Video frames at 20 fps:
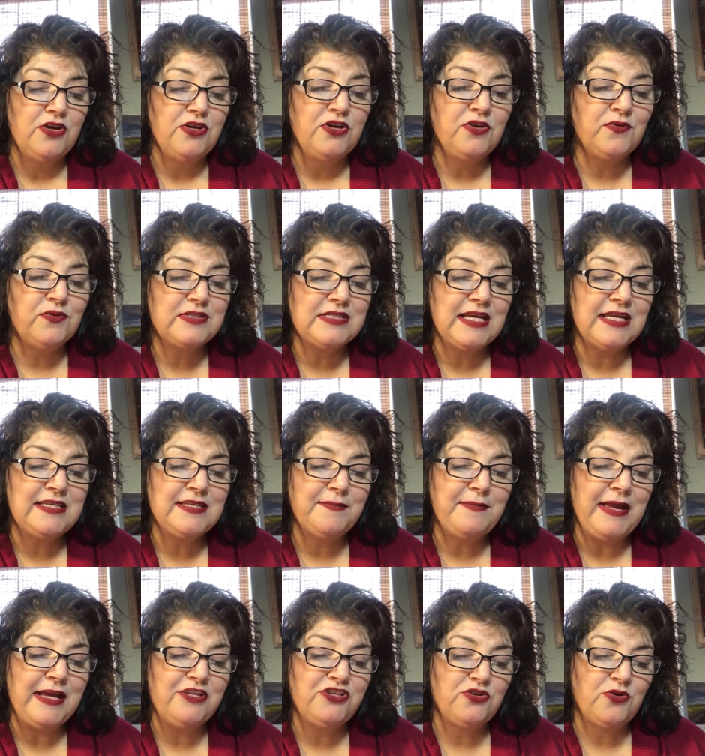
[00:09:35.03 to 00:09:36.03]
You will tend to
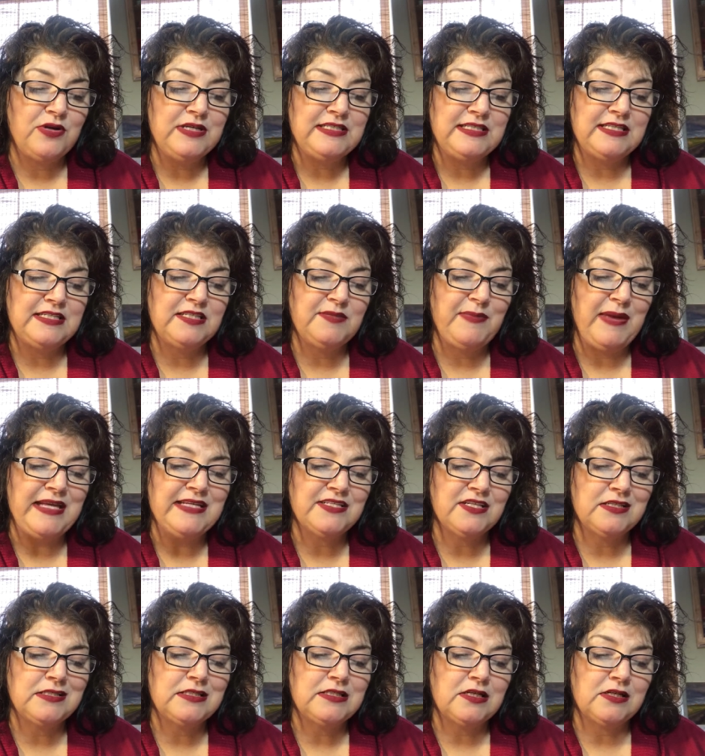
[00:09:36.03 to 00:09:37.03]
make choices
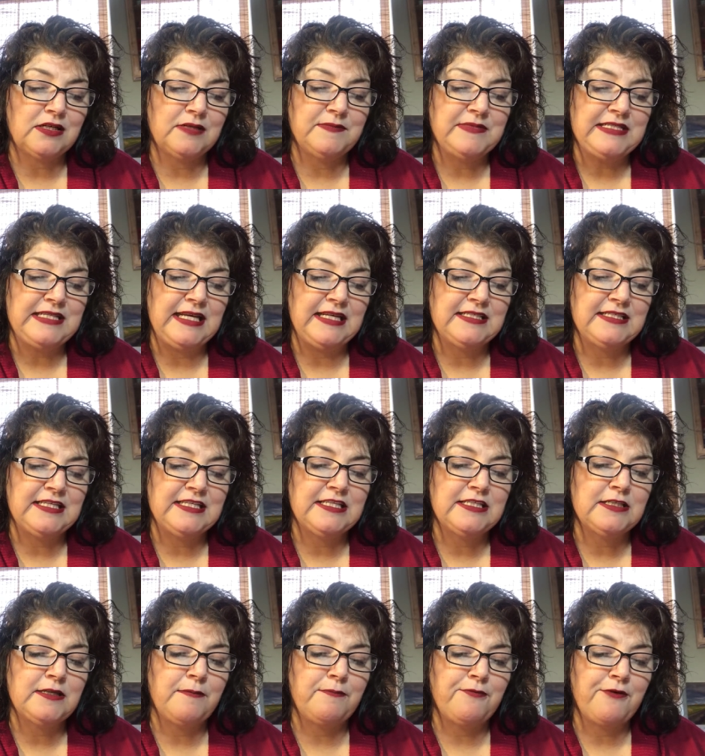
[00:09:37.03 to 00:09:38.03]
based on
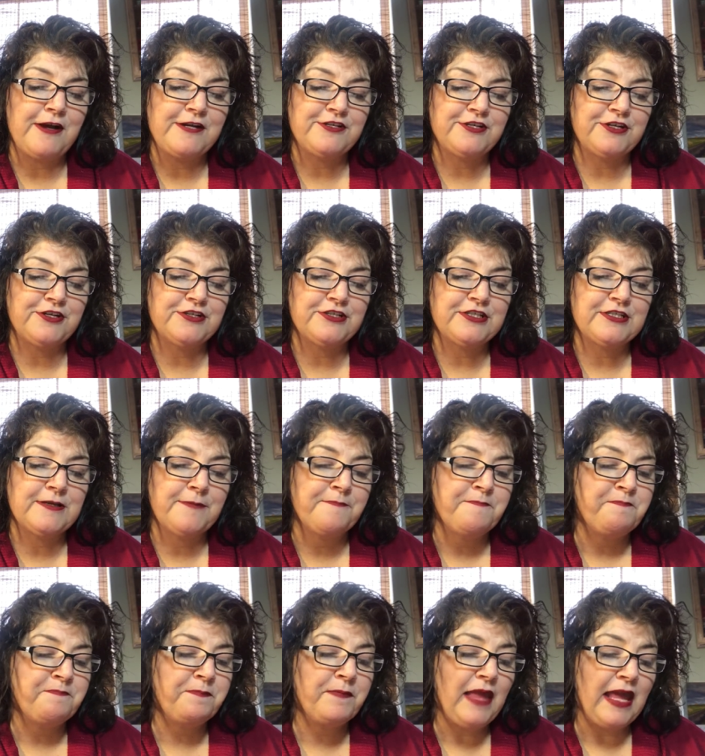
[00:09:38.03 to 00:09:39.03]
circumstances, pressures,
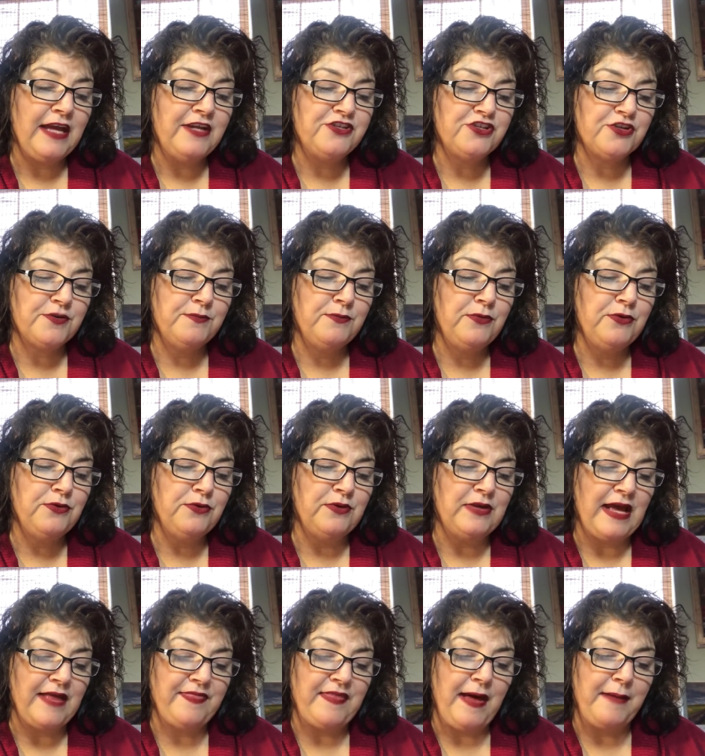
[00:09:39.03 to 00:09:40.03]
and your mood
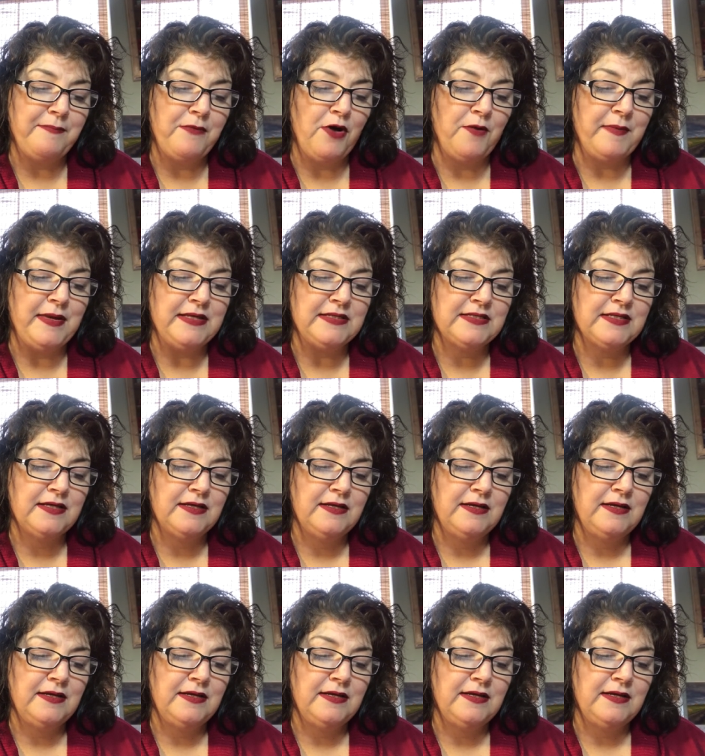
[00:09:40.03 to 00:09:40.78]
at that moment.